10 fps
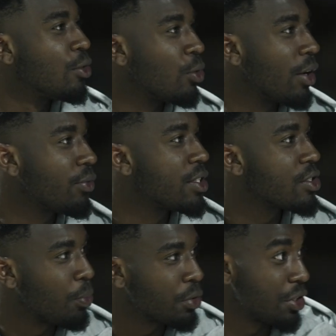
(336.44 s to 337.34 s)
don't have this
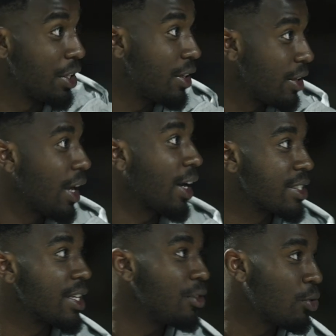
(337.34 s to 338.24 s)
opportunity, like I
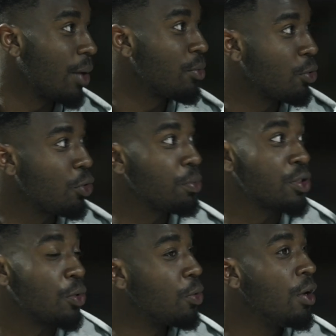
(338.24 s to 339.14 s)
said, to come mm-hmm. to Europe.
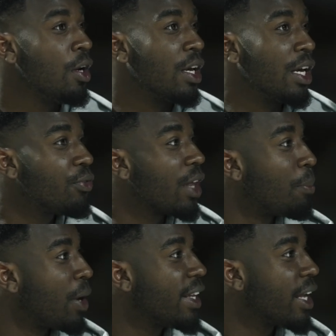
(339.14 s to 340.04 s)
So if they
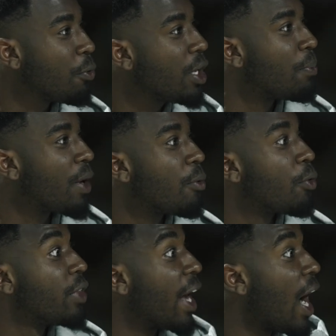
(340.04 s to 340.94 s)
play, they really play
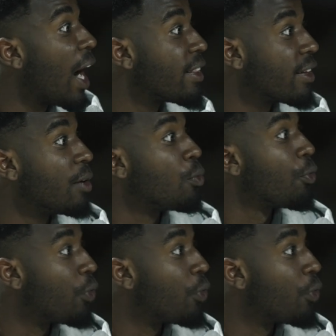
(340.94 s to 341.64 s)
with their heart and with